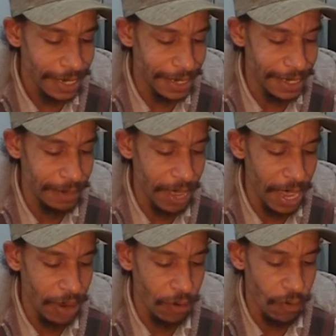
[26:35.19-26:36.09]

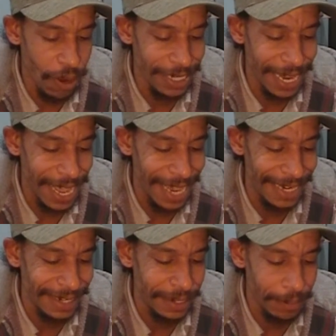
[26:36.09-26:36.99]
Z-Man Cross
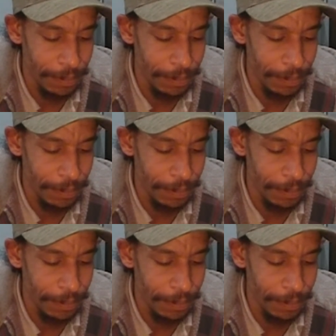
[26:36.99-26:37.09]
Eyes,